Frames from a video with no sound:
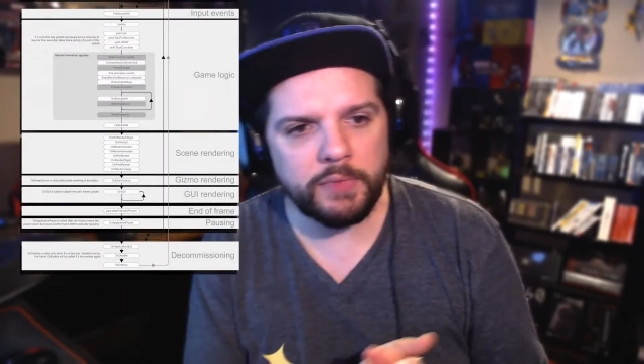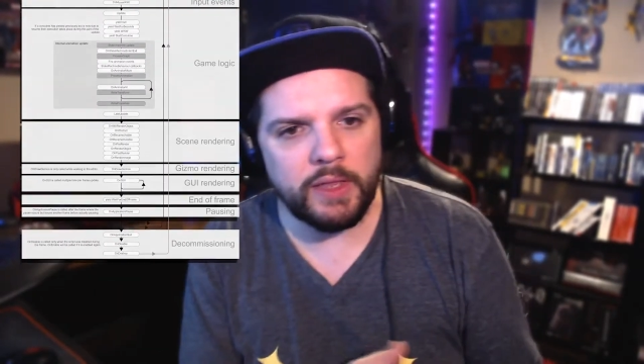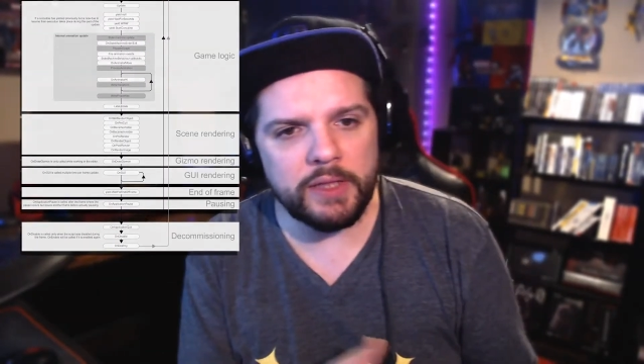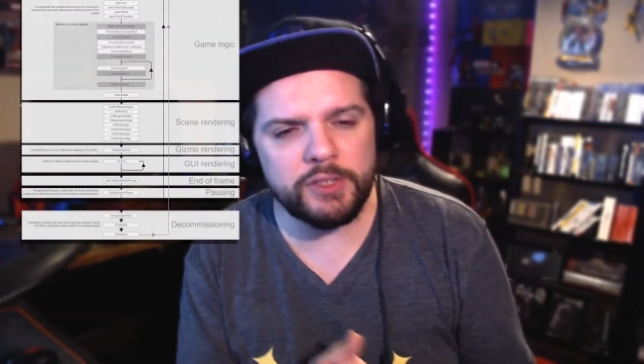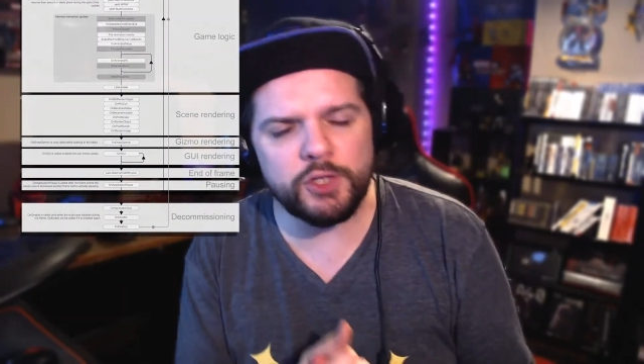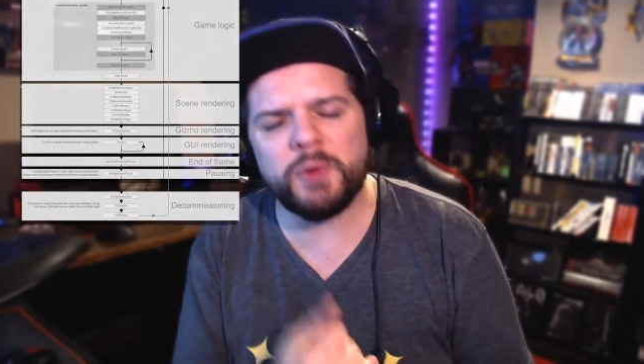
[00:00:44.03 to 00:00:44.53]

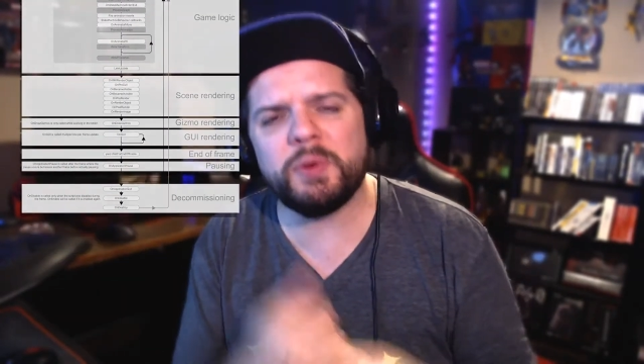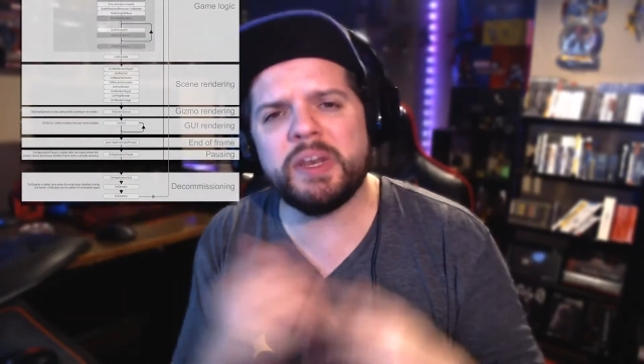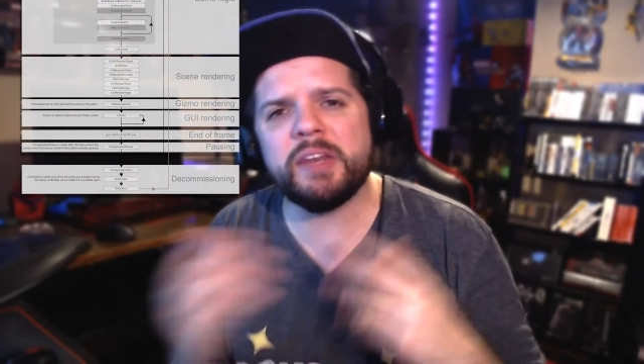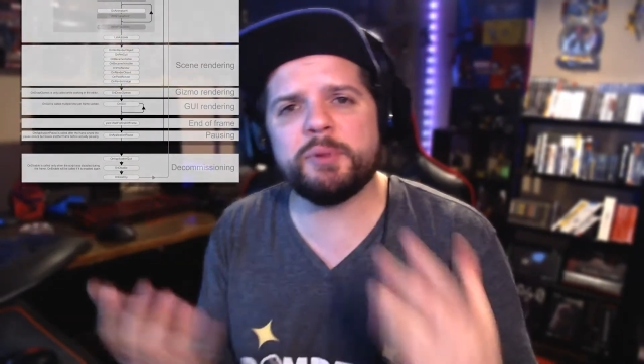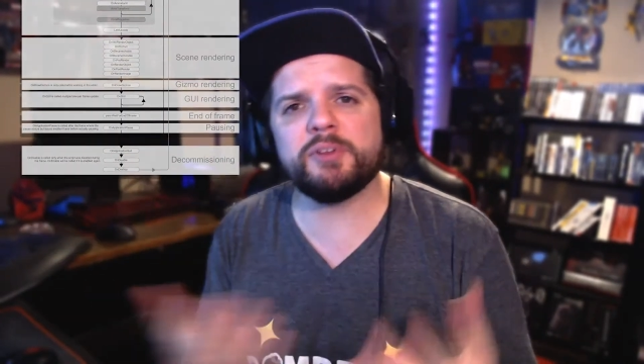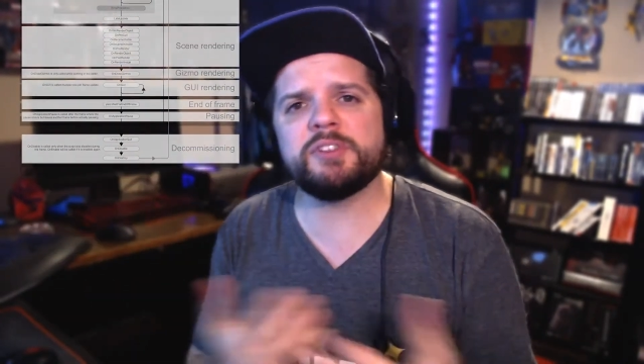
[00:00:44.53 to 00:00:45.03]
So we would need to
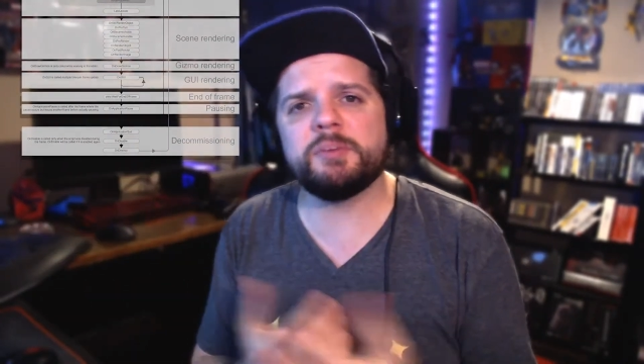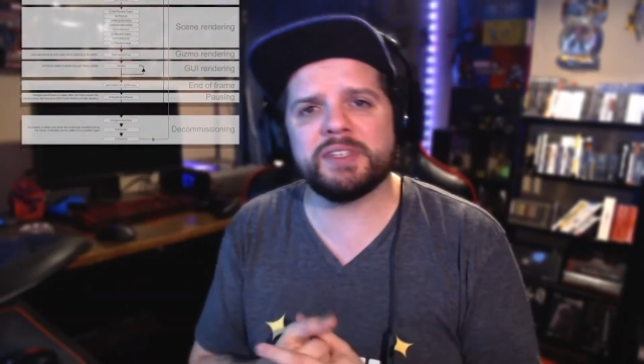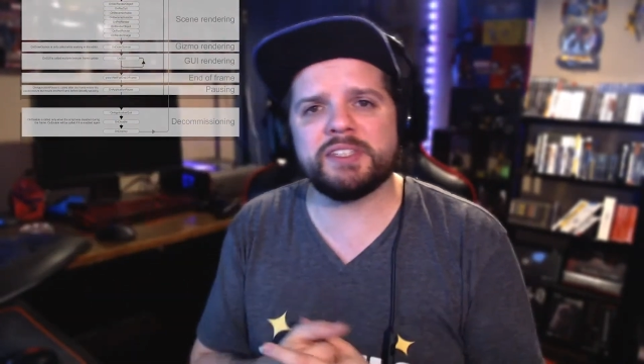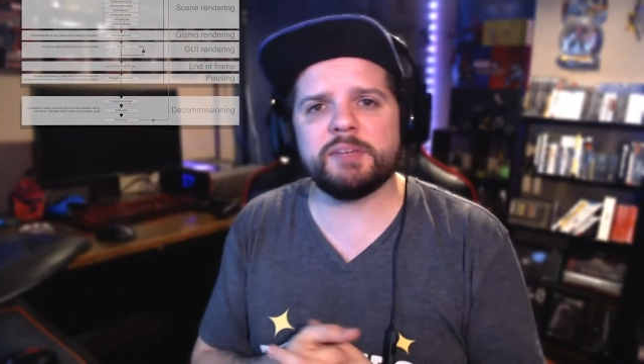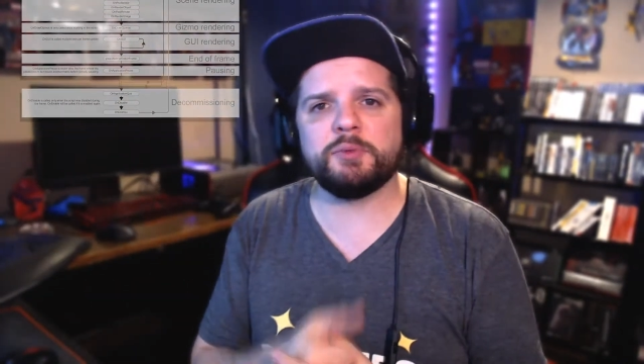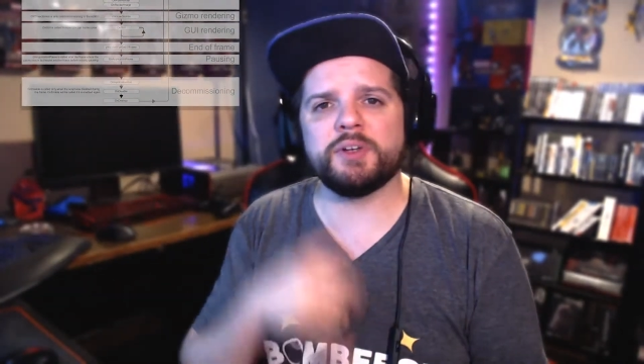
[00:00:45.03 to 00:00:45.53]
build something
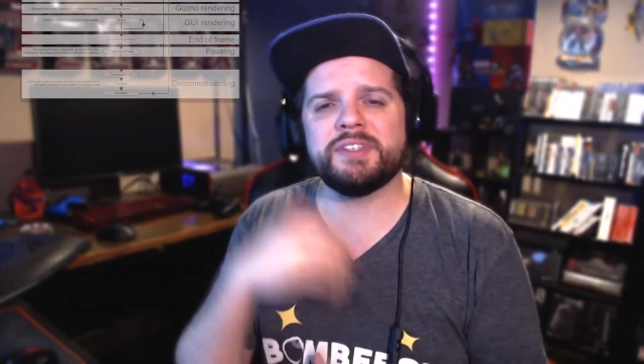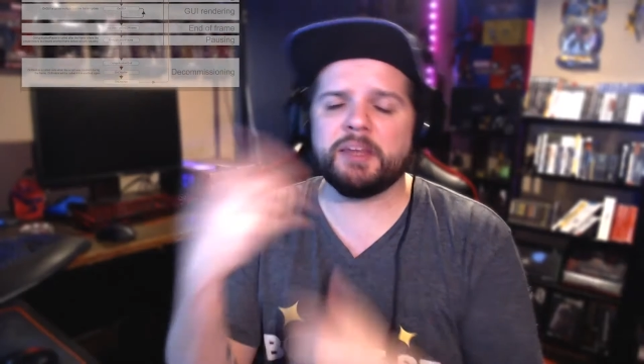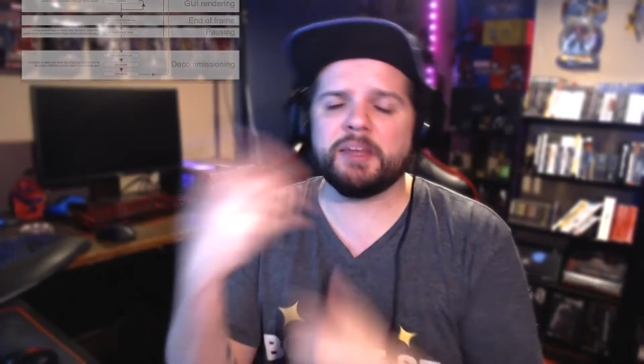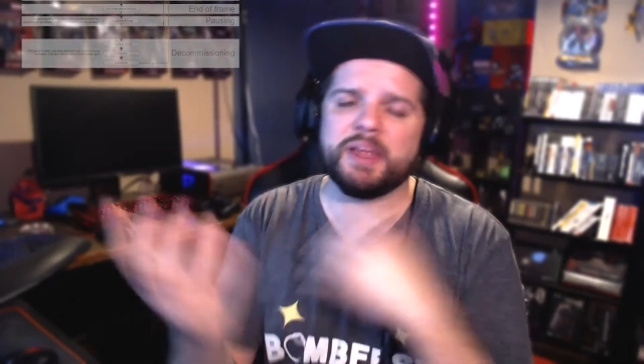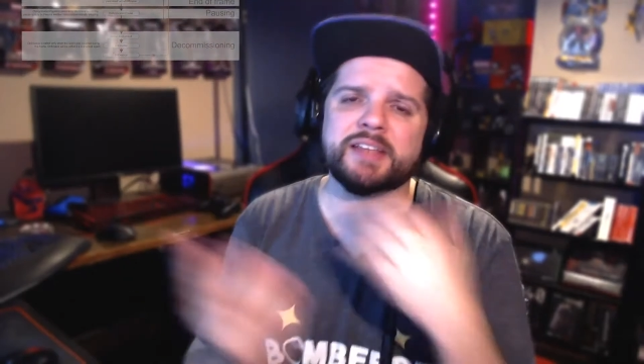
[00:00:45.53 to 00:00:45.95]
similar. It's not going to be as